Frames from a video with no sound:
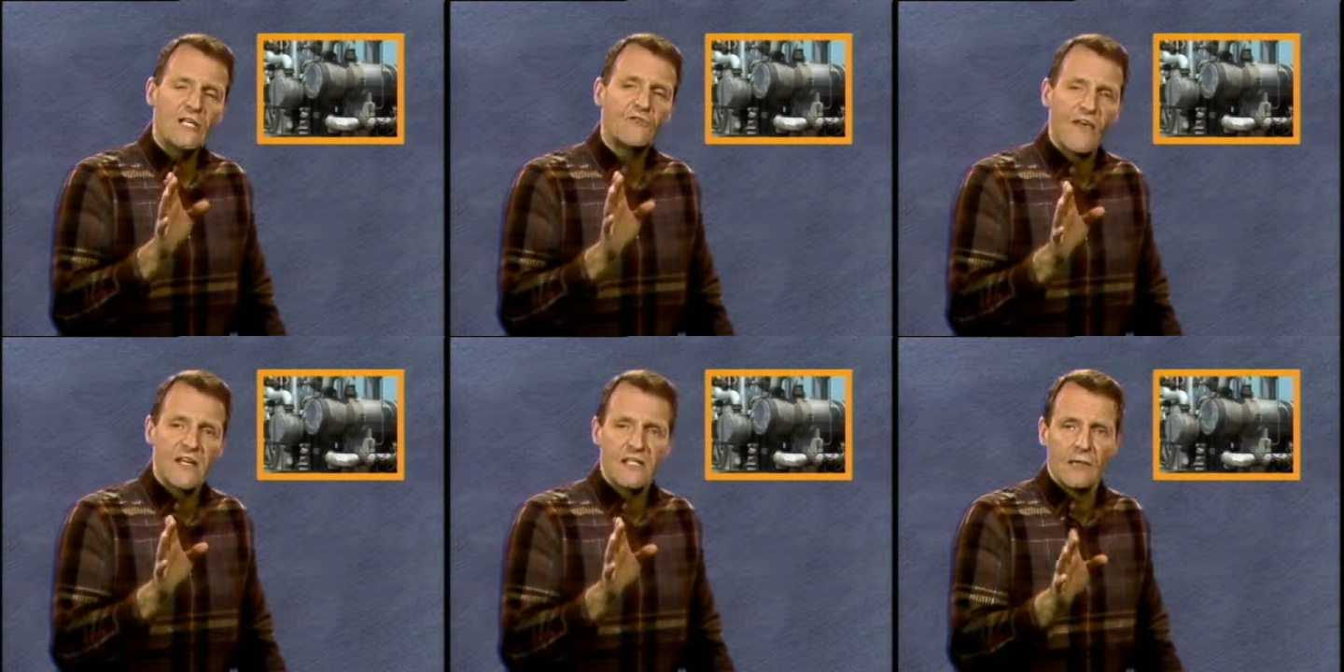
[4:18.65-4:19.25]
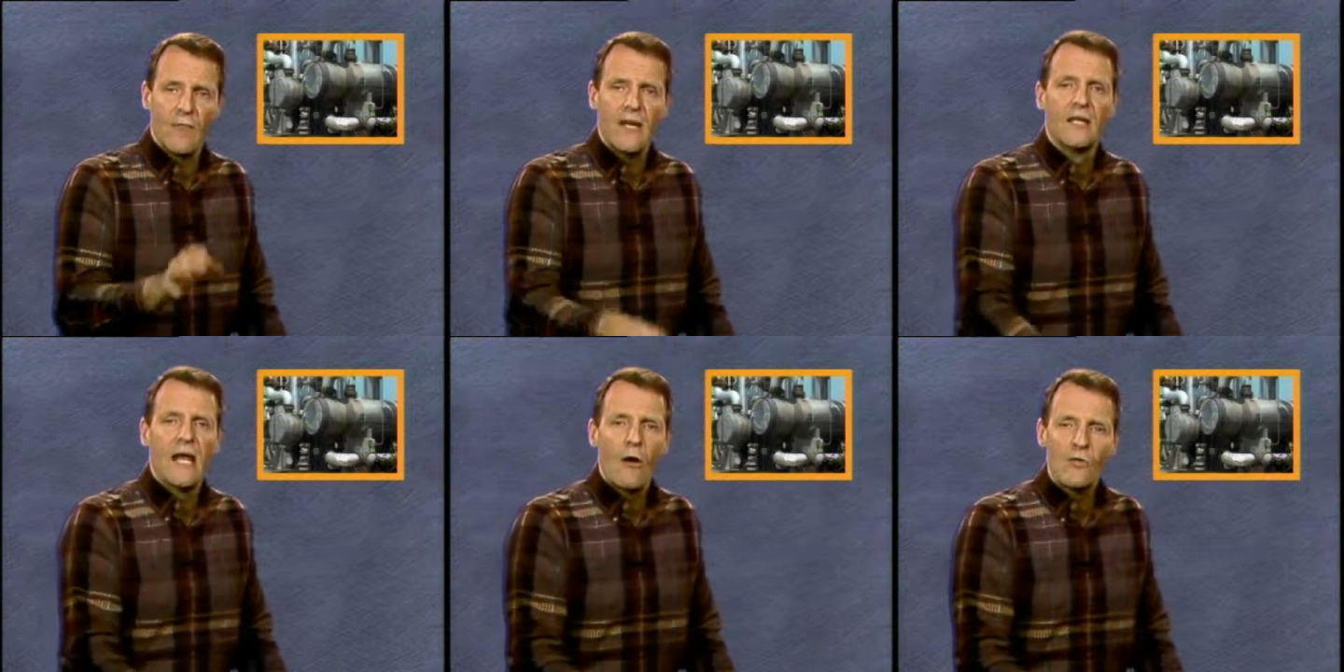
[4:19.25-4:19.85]
each venting
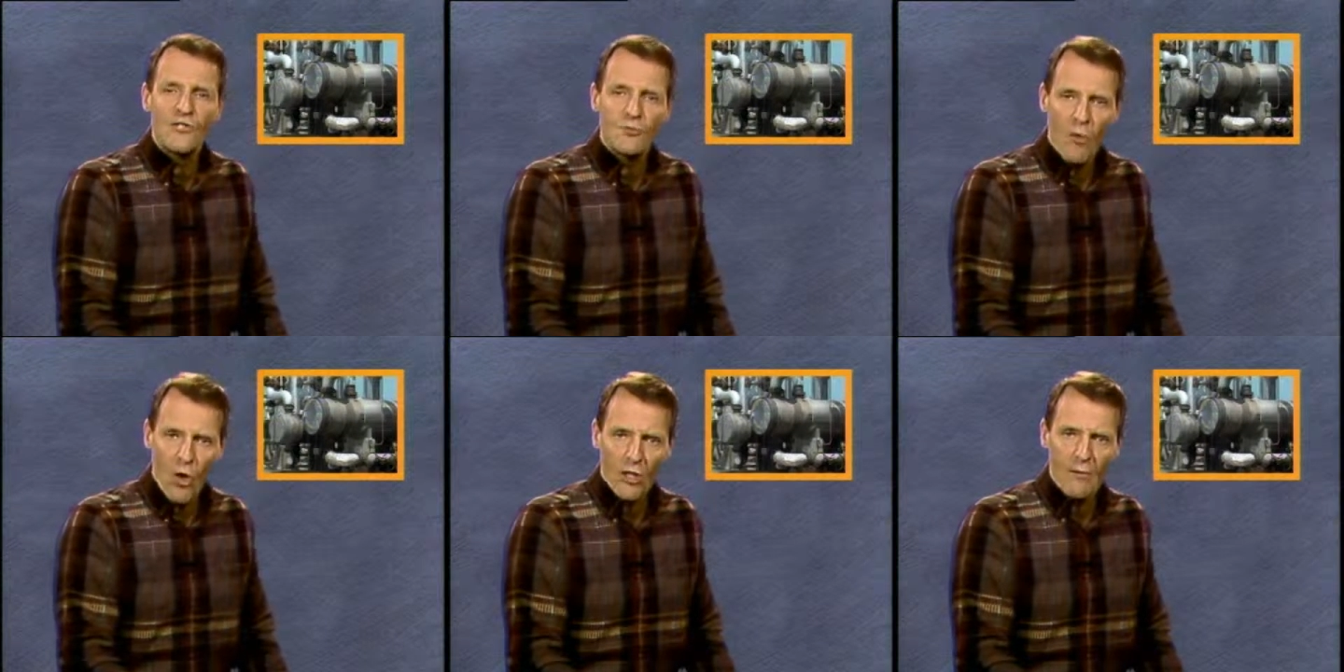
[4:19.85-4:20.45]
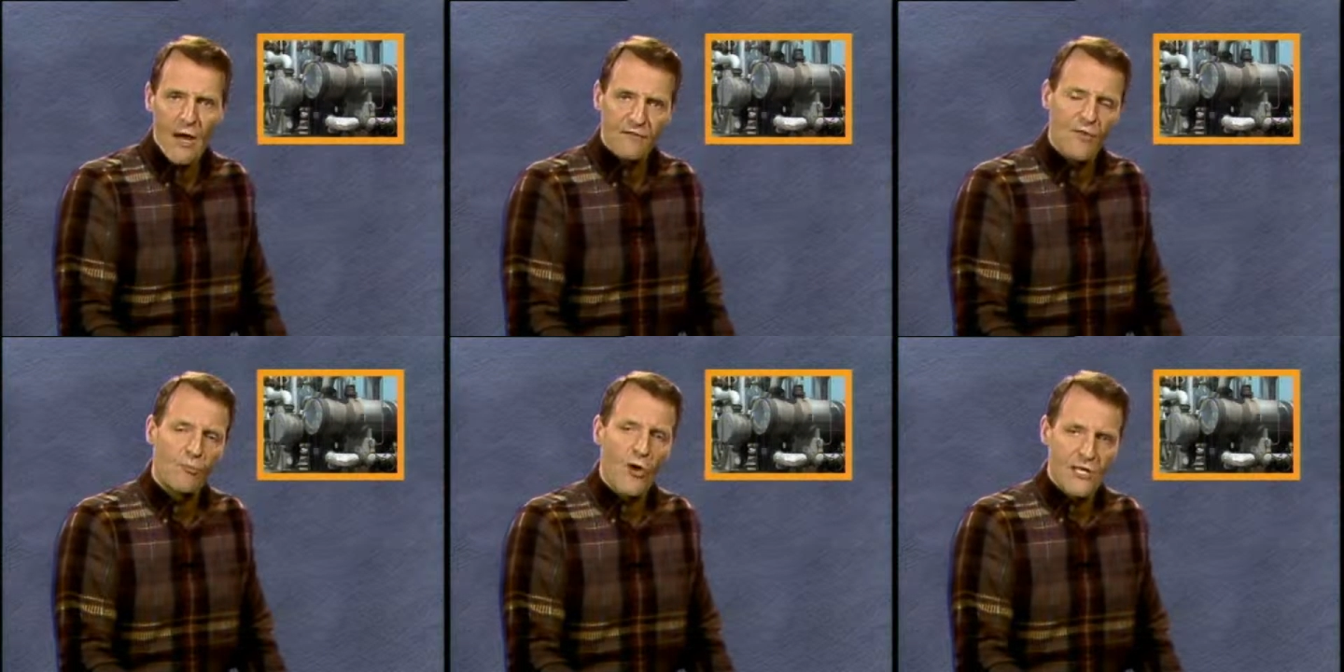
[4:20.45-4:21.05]
may allow a small amount
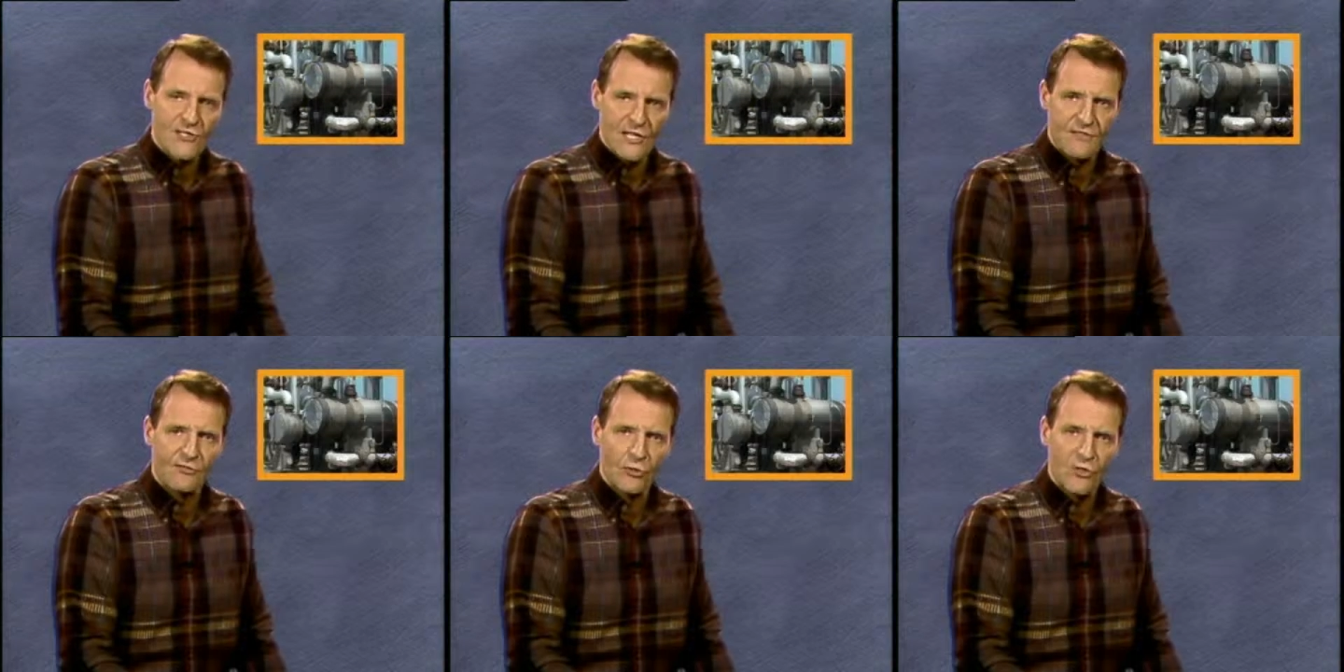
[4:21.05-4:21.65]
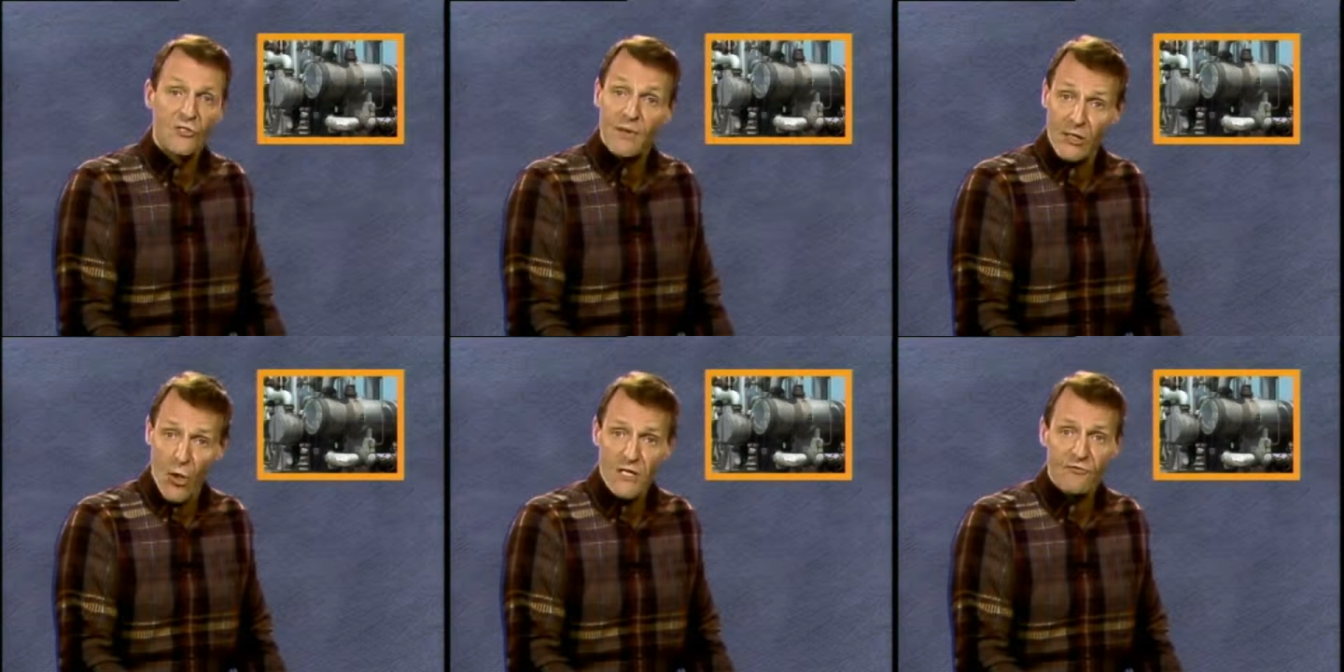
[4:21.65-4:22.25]
of the process fluid to
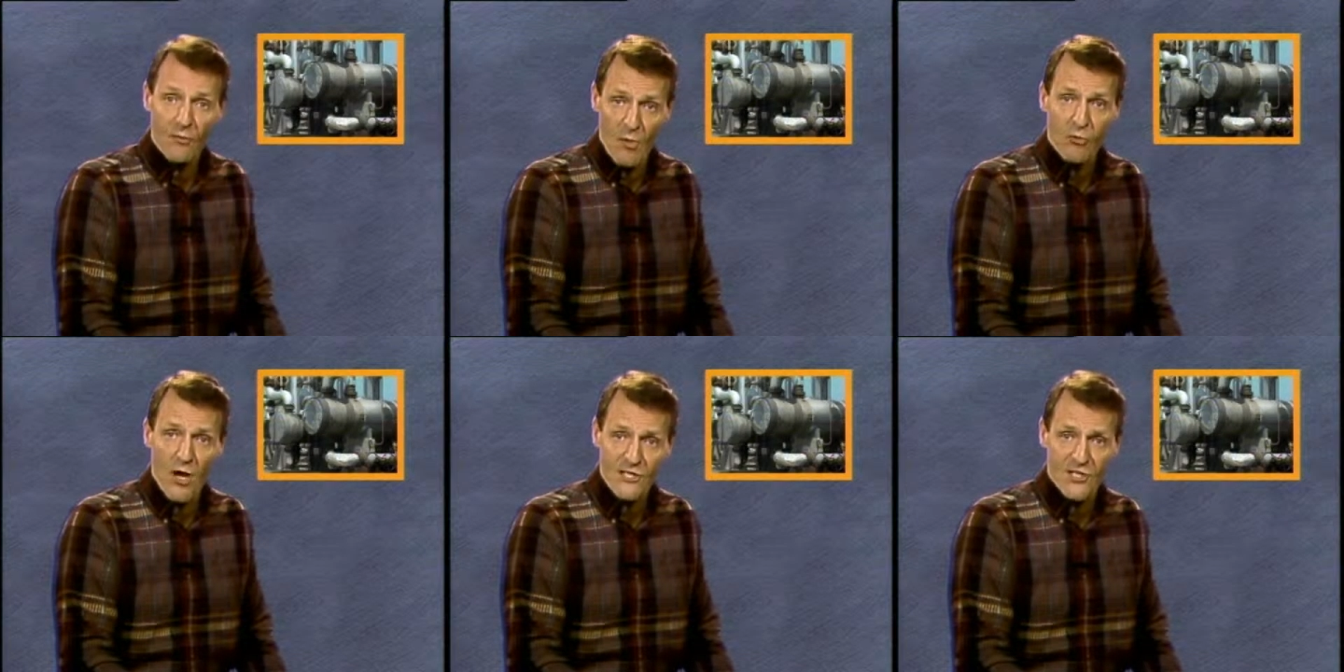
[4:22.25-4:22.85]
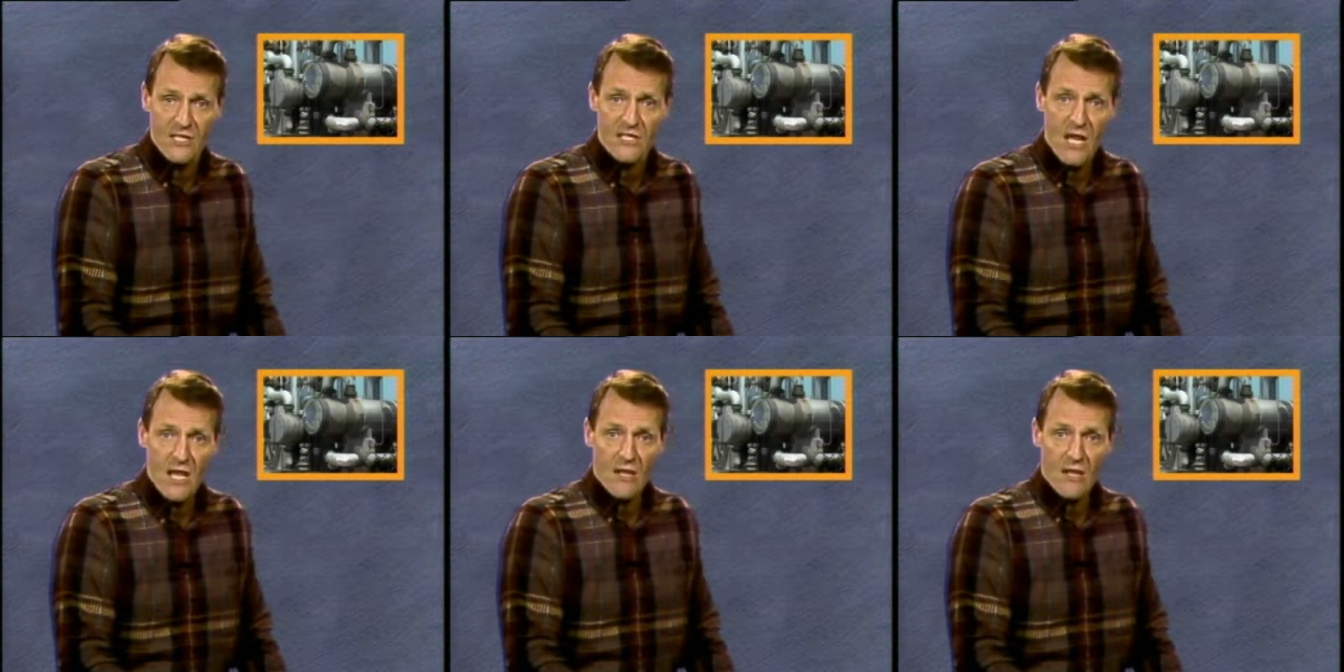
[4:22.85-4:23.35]
be lost from the process.